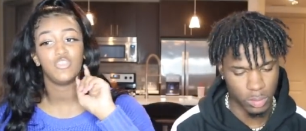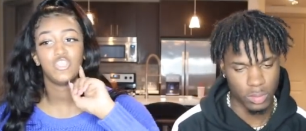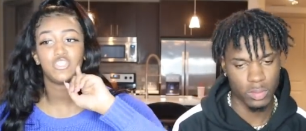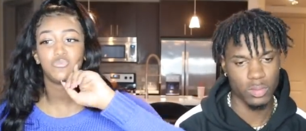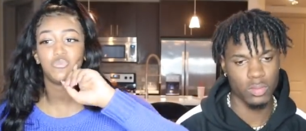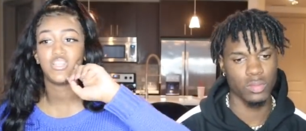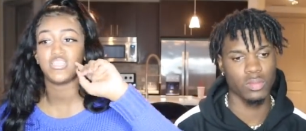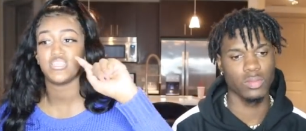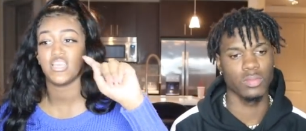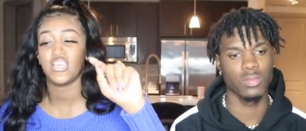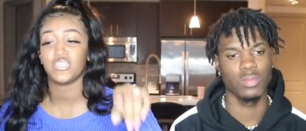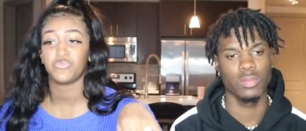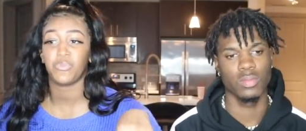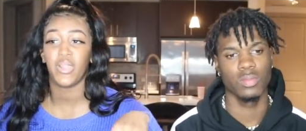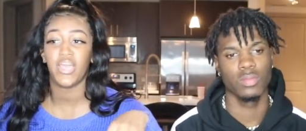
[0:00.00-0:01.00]
Speaker 1: we just wanted to
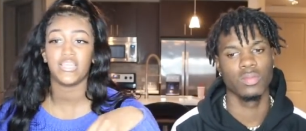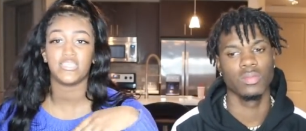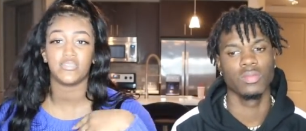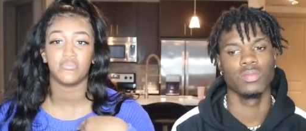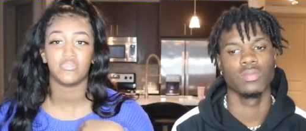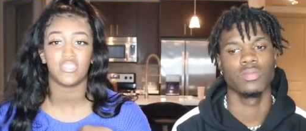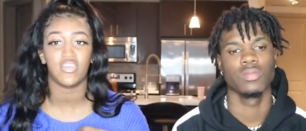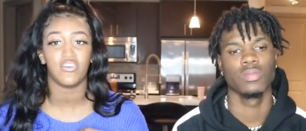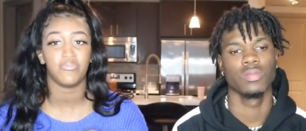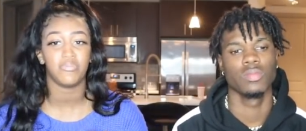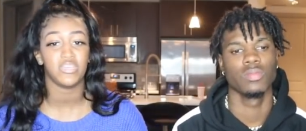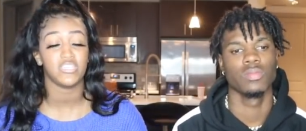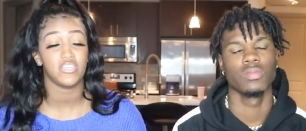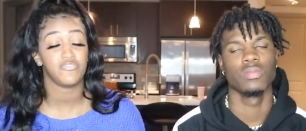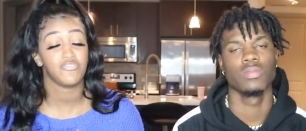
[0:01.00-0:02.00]
explain some stuff
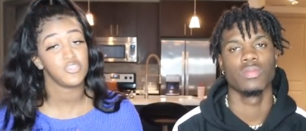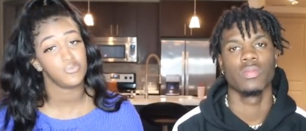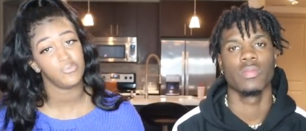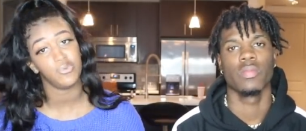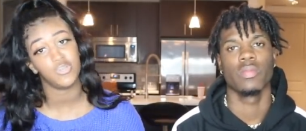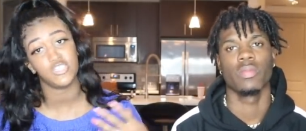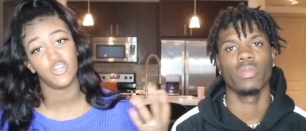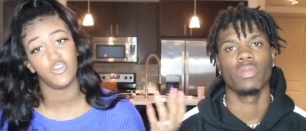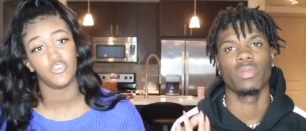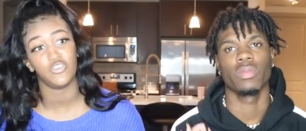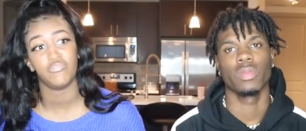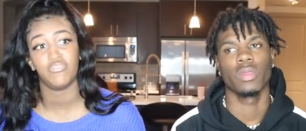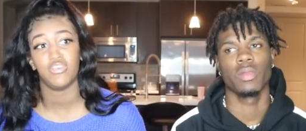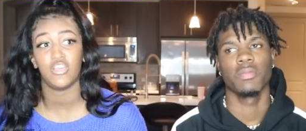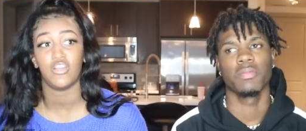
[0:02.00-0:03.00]
because at first we wasn't gonna
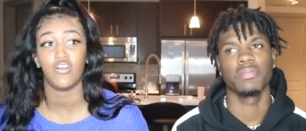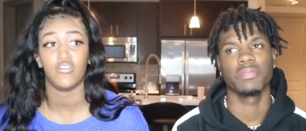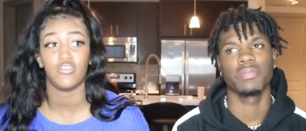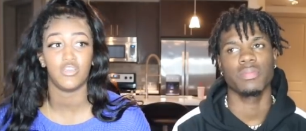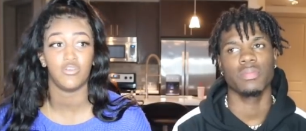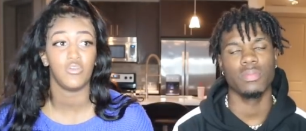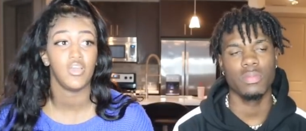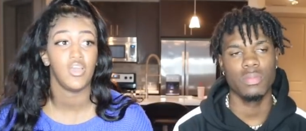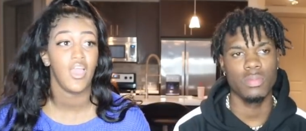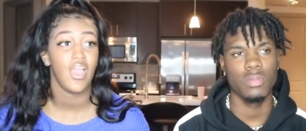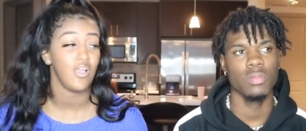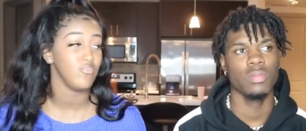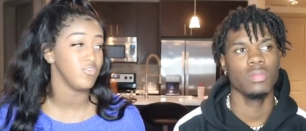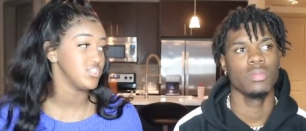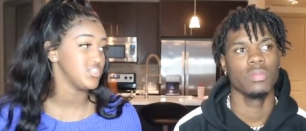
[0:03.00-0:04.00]
do a video on
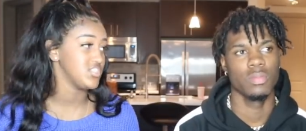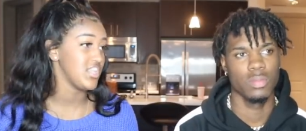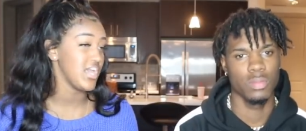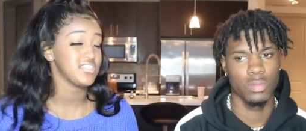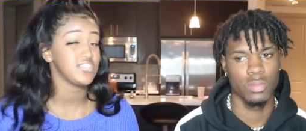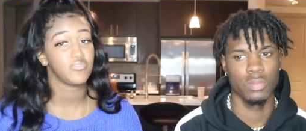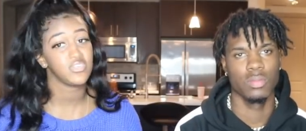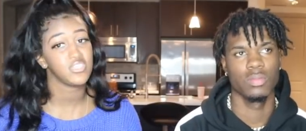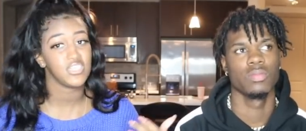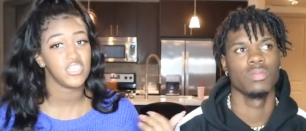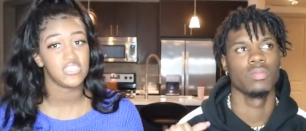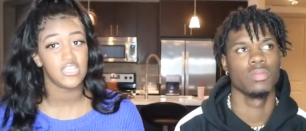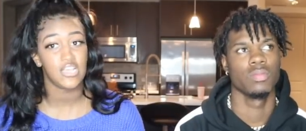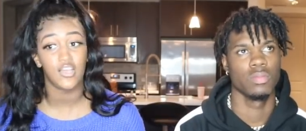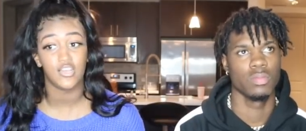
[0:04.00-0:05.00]
it, which that's the reason
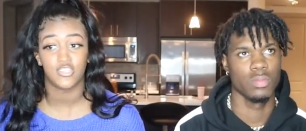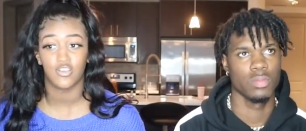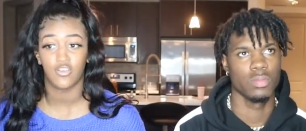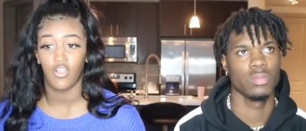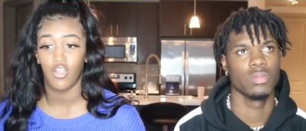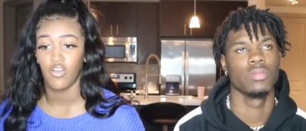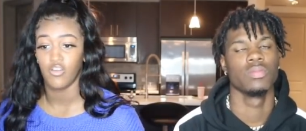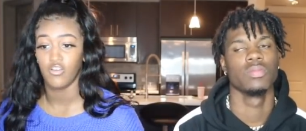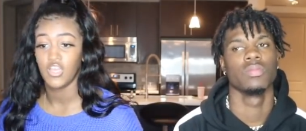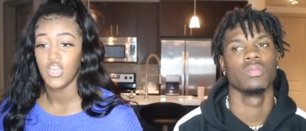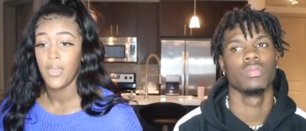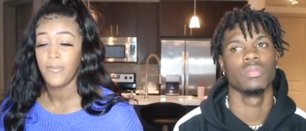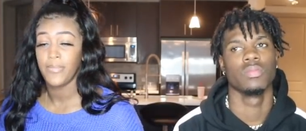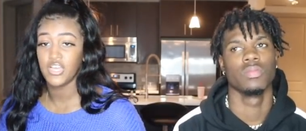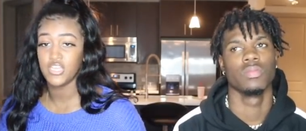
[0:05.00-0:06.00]
it took us so long
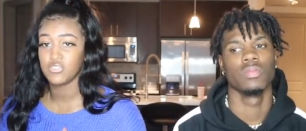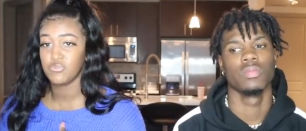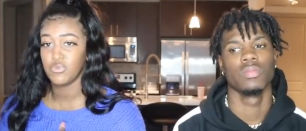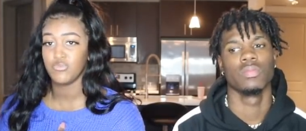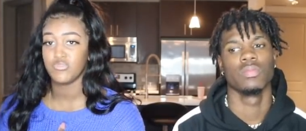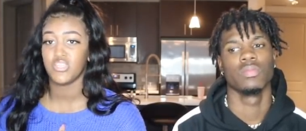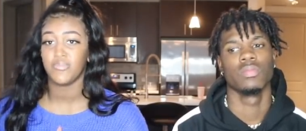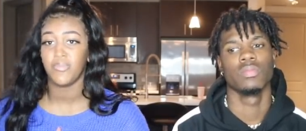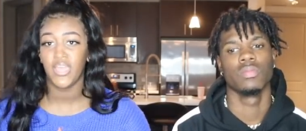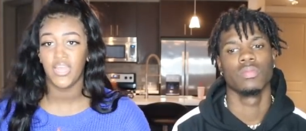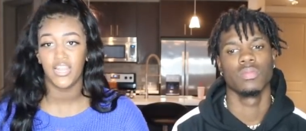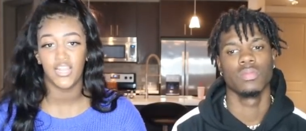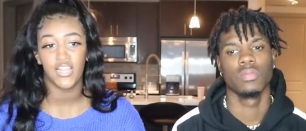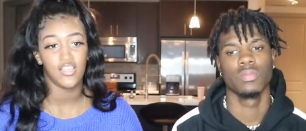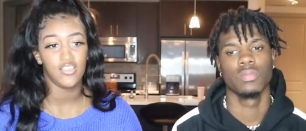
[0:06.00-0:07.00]
because we was
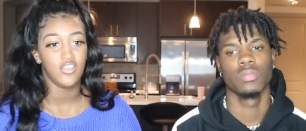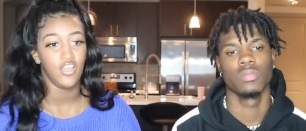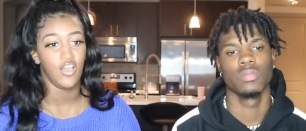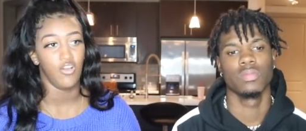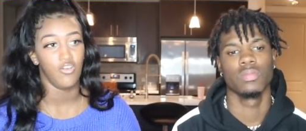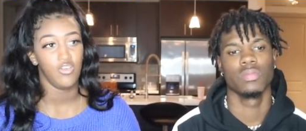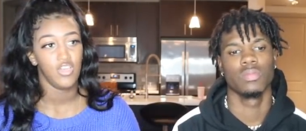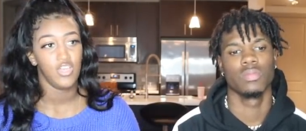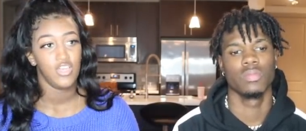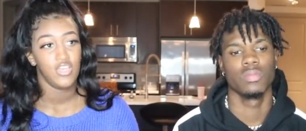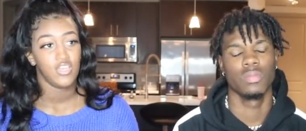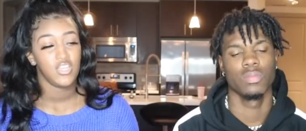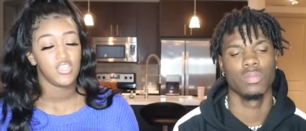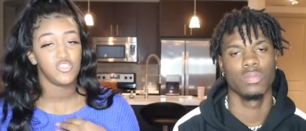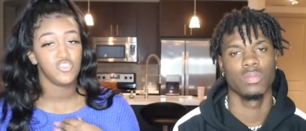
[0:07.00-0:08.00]
debating and you know,
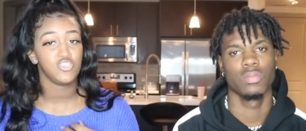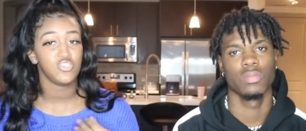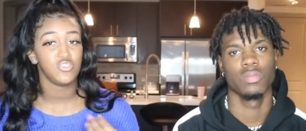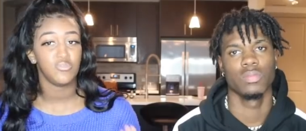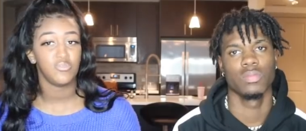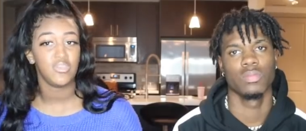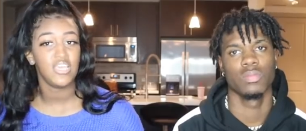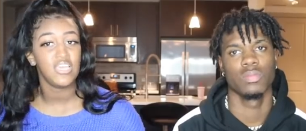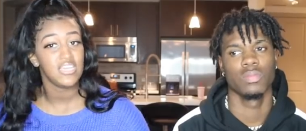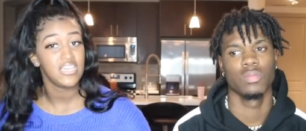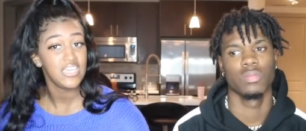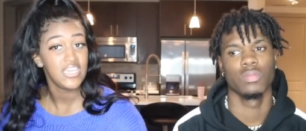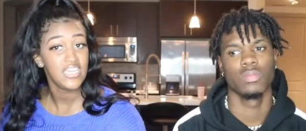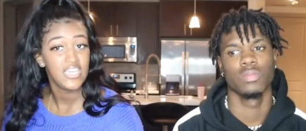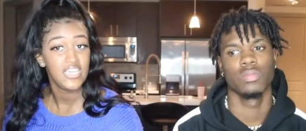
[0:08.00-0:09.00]
because usually Nique and
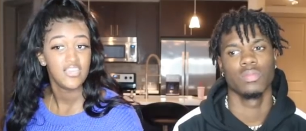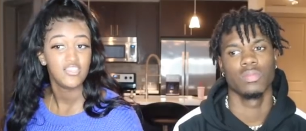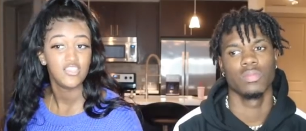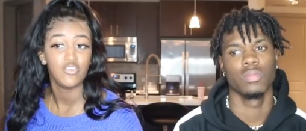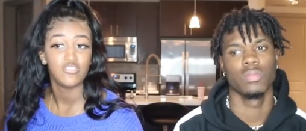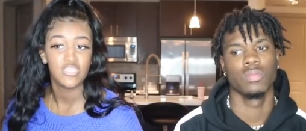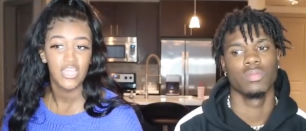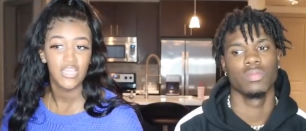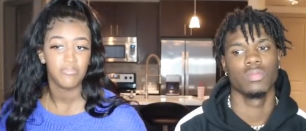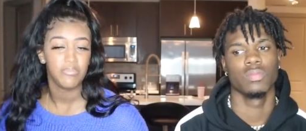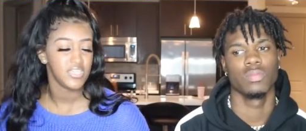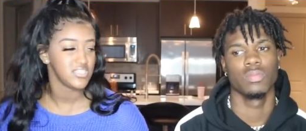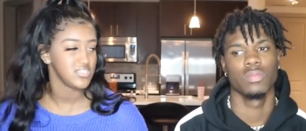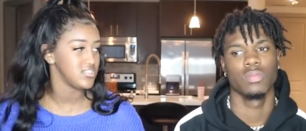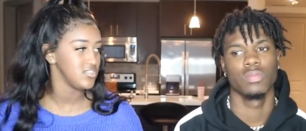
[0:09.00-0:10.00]
King don't take
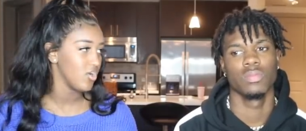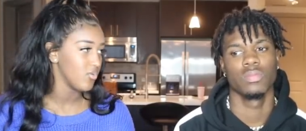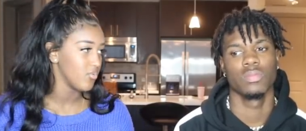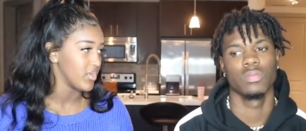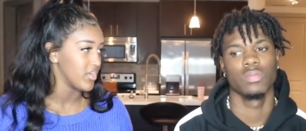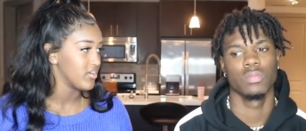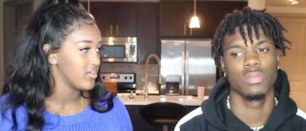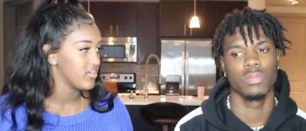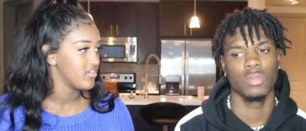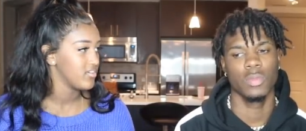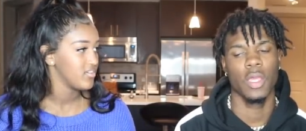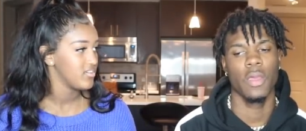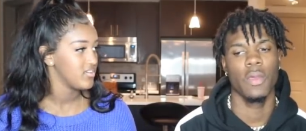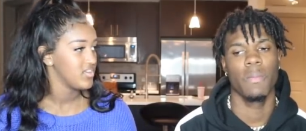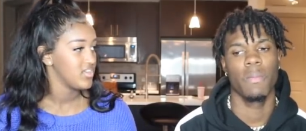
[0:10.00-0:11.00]
mess nowhere.
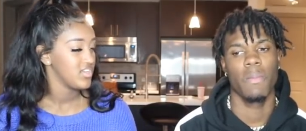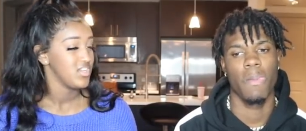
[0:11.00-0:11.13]
Yeah.